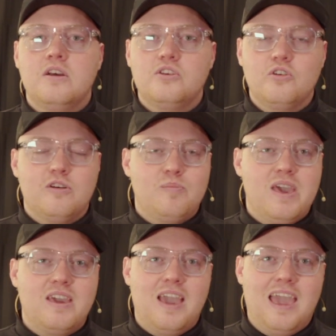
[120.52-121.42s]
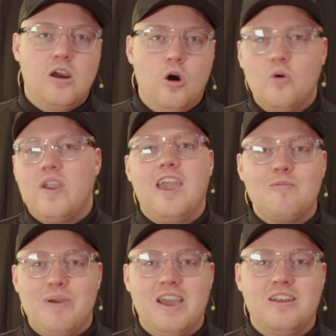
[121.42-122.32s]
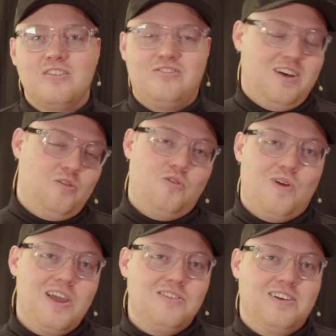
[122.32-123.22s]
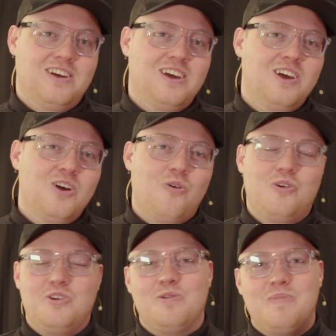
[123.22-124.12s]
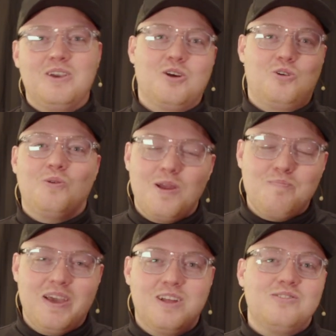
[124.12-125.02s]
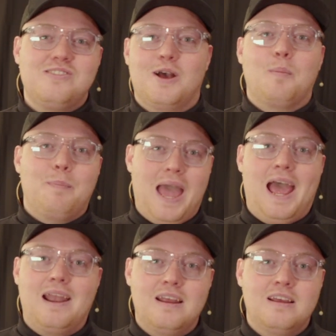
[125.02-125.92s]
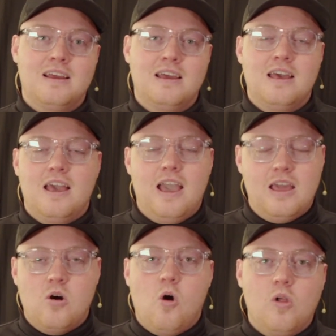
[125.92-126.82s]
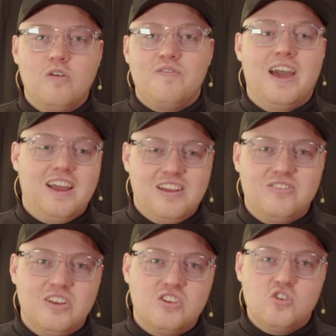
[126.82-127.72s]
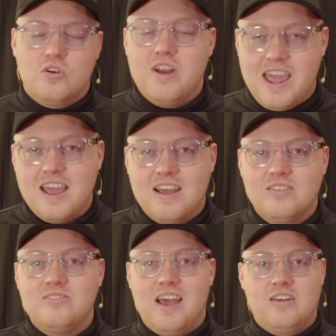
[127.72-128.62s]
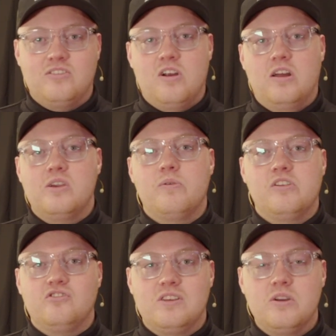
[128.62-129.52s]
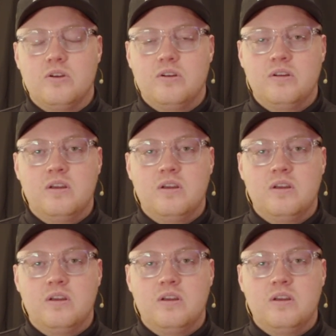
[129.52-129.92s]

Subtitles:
you can make a okay band sound great, or you can make a great band sound bad. And all of that is in your hands as an audio engineer.